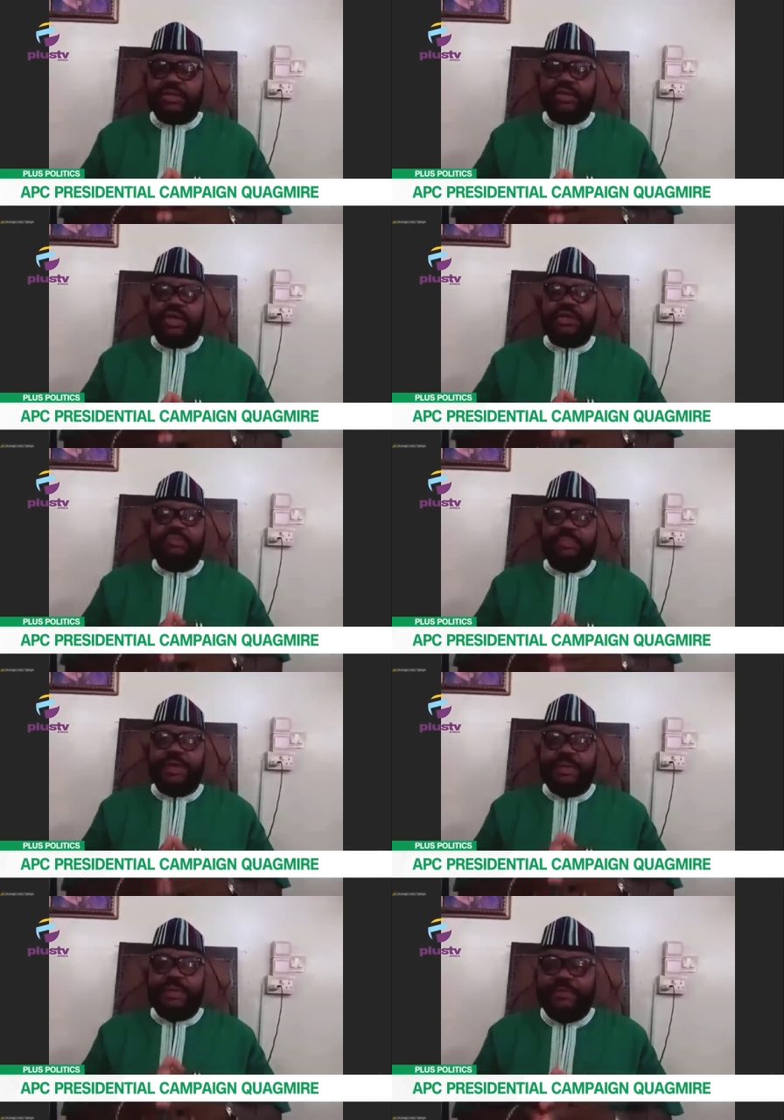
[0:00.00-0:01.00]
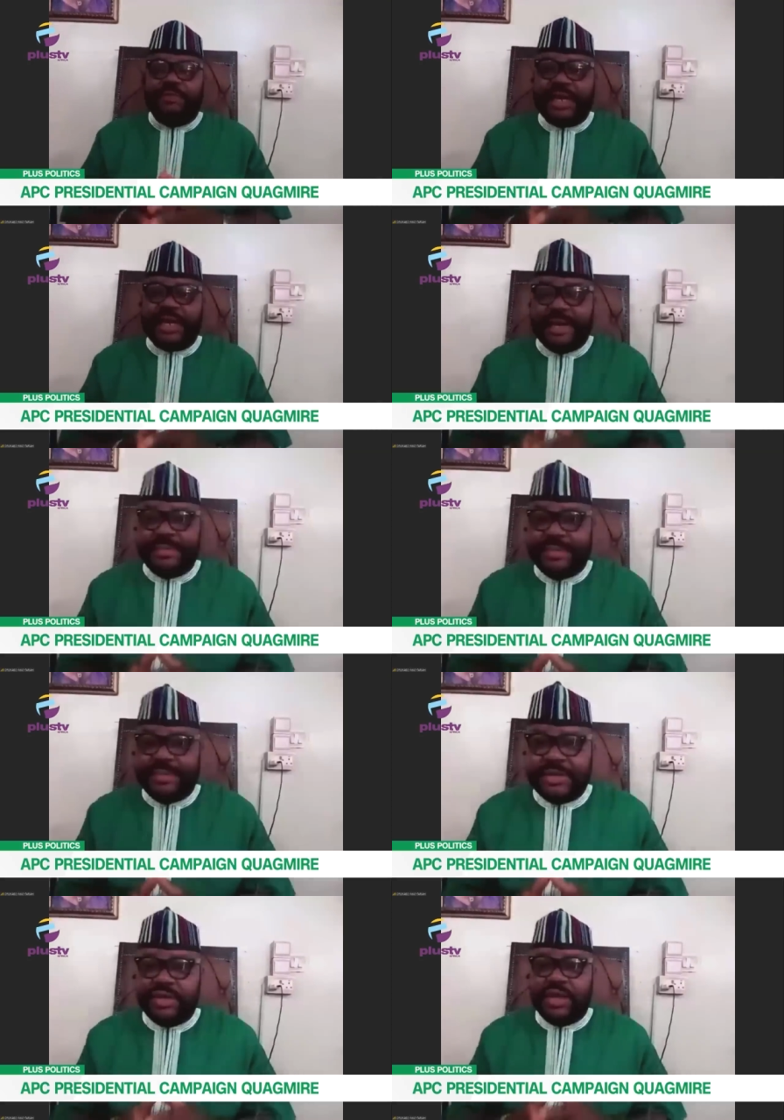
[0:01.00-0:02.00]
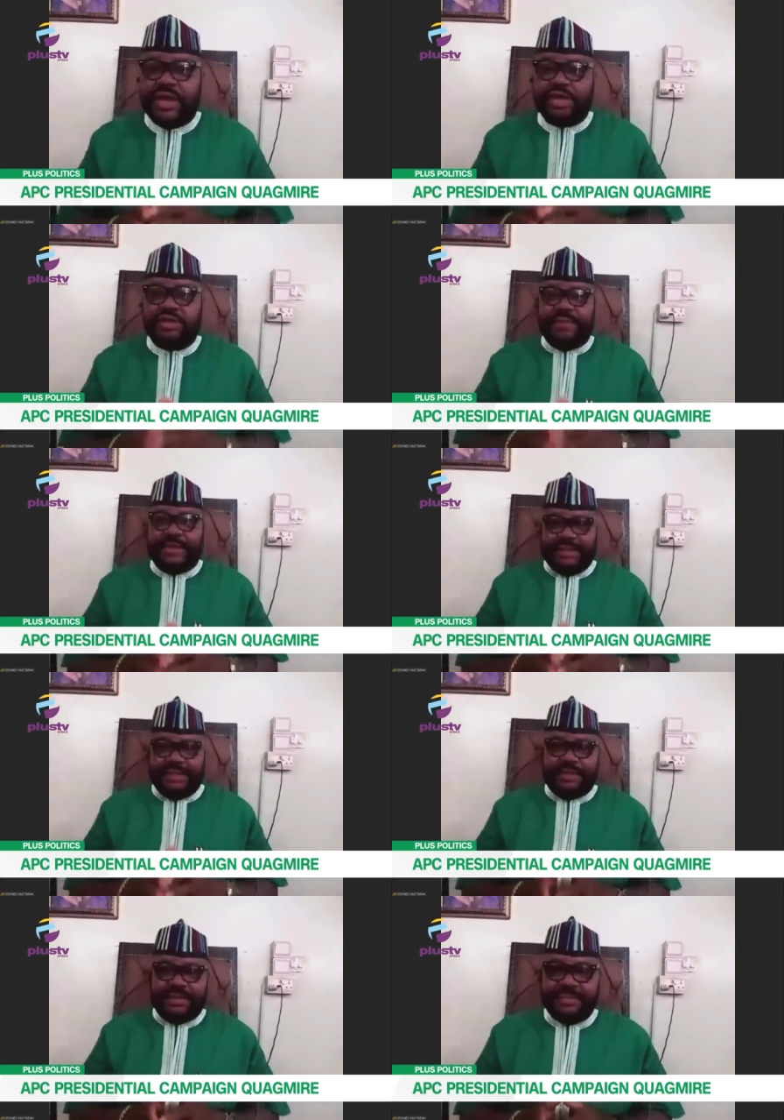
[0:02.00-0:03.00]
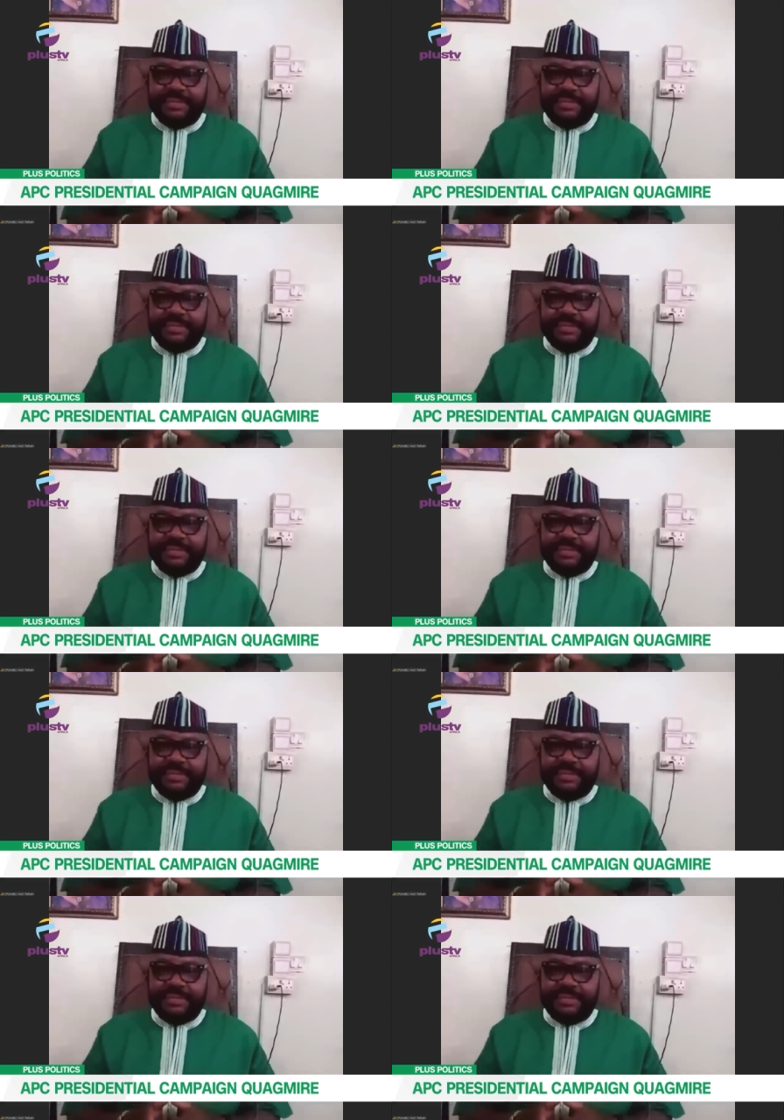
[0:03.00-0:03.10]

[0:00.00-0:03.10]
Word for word: not the preferred candidate to a lot of persons.